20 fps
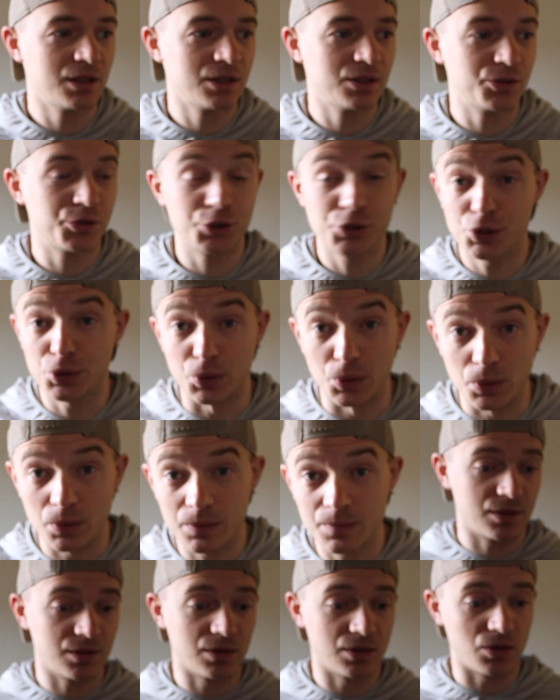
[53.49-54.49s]
shoe.
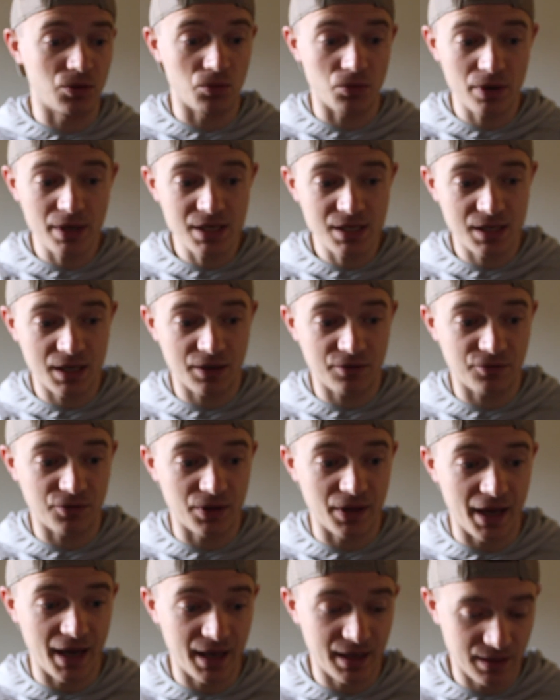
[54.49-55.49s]
The reasoning for
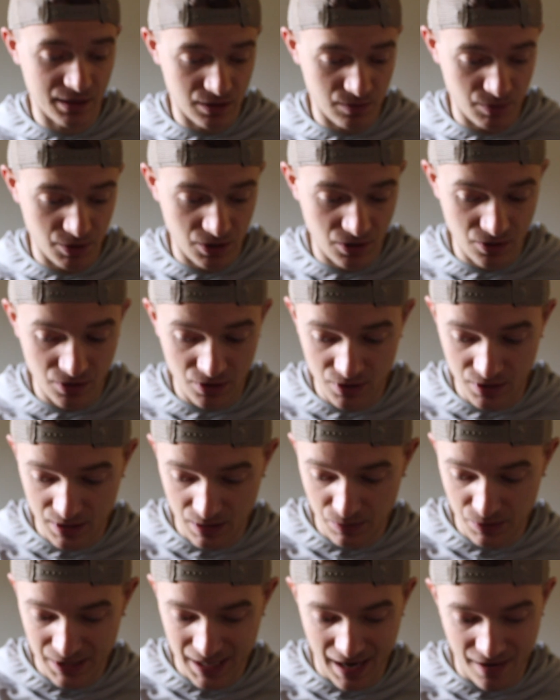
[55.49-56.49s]
that is because I
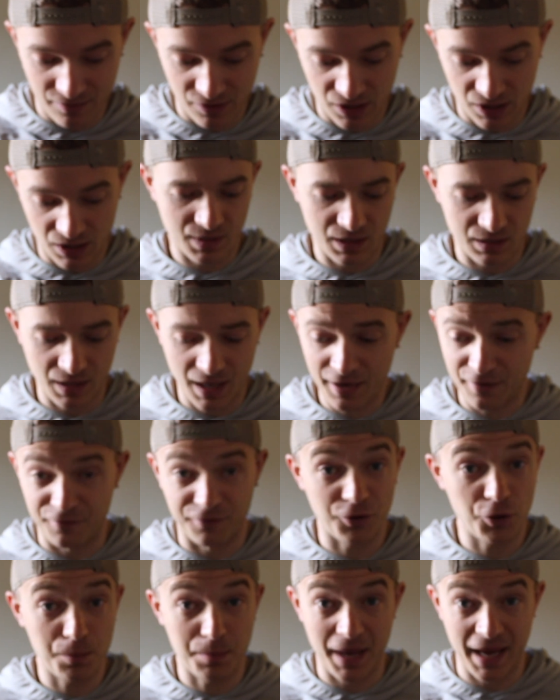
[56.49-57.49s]
was having a lot of
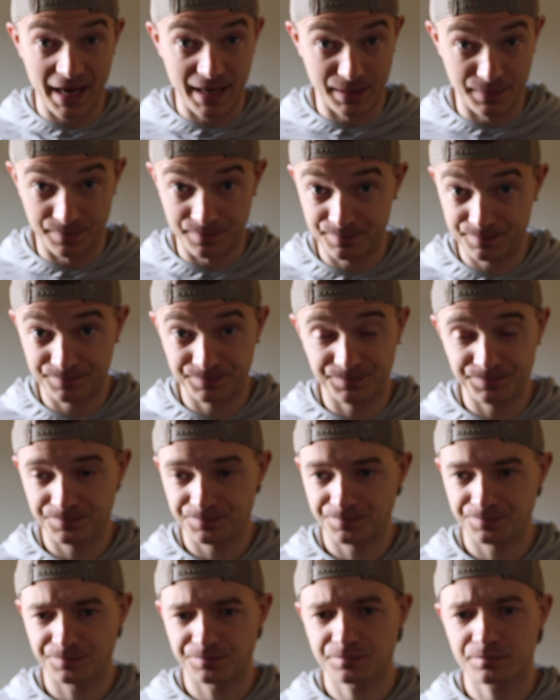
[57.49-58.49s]
foot pain.
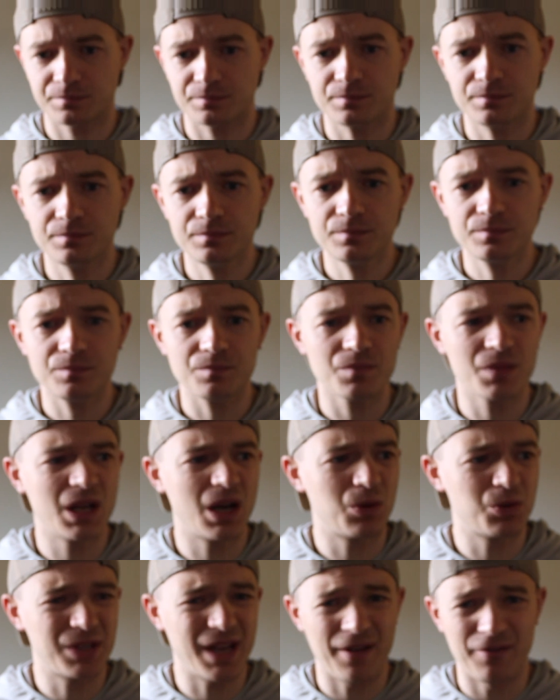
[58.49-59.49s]

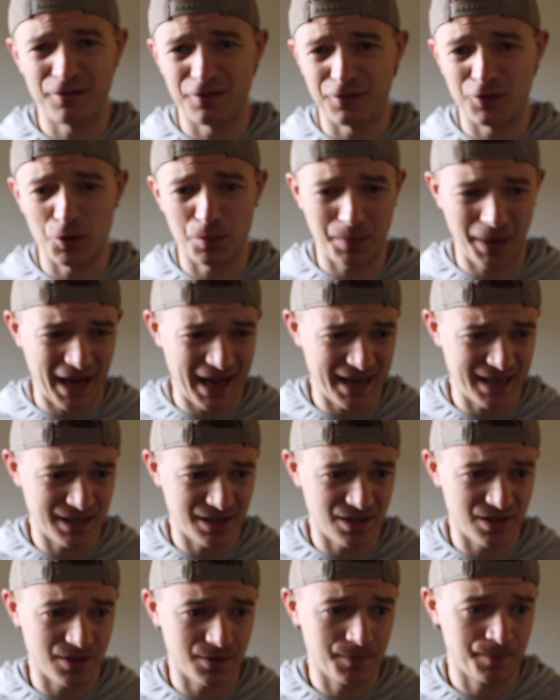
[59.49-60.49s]
I was having foot
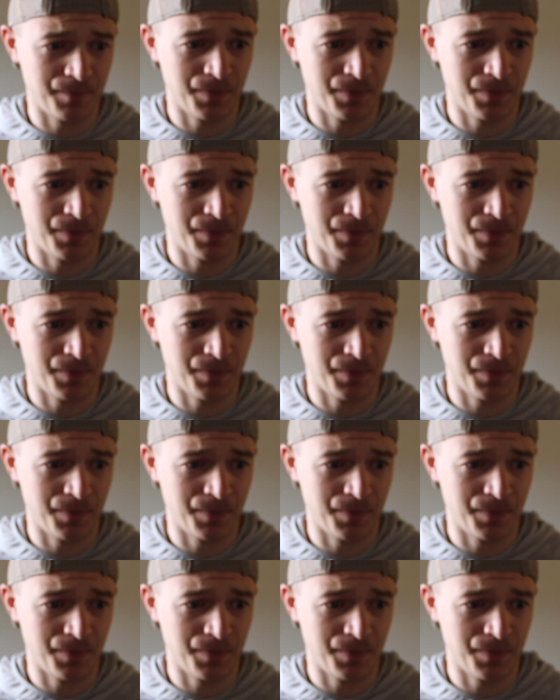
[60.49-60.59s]
pains,